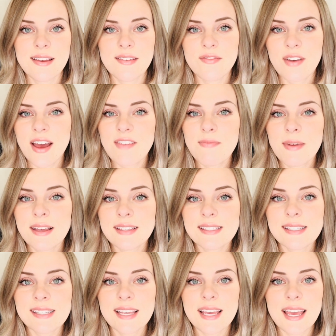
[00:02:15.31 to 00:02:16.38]
5
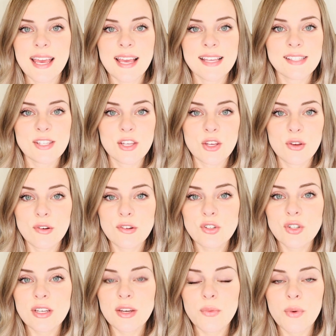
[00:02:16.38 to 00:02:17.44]
months is
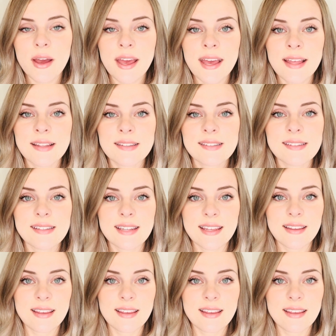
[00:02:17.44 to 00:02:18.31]
usually when